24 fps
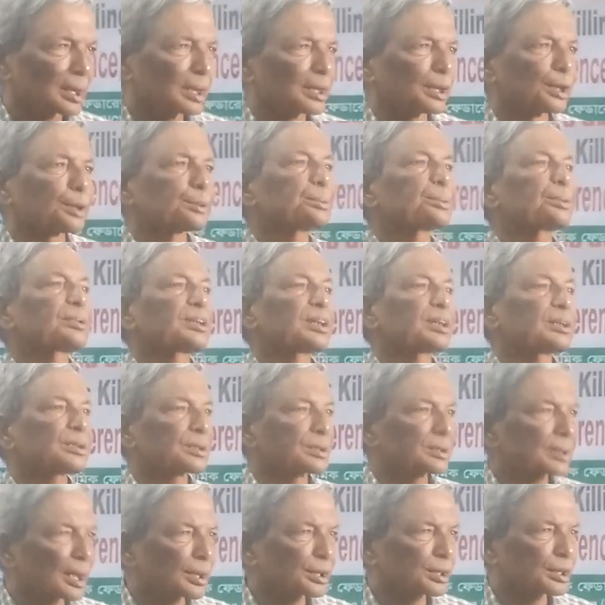If it is
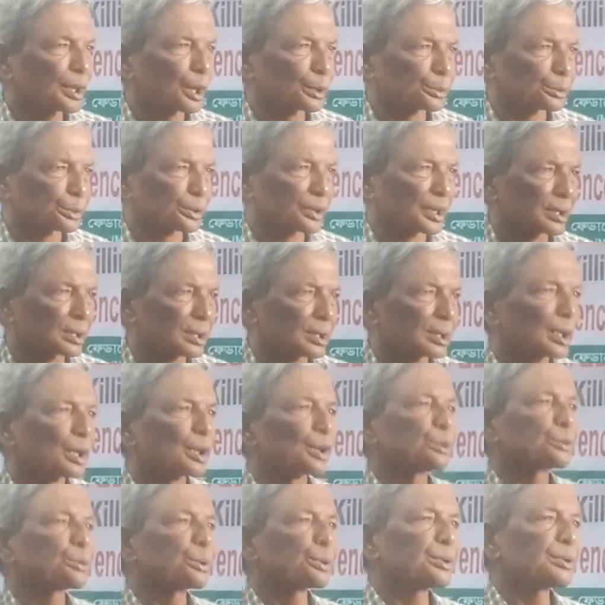10,000,
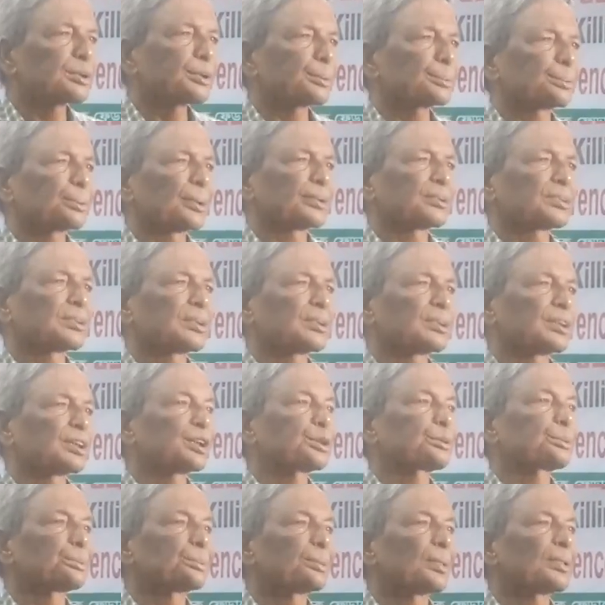20%
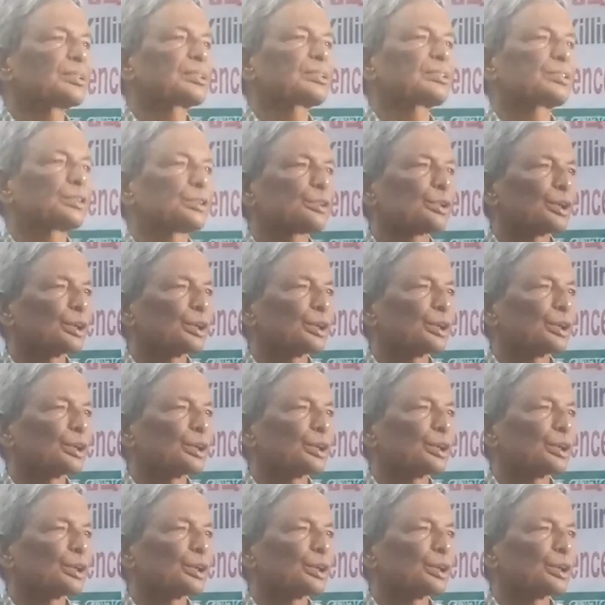it means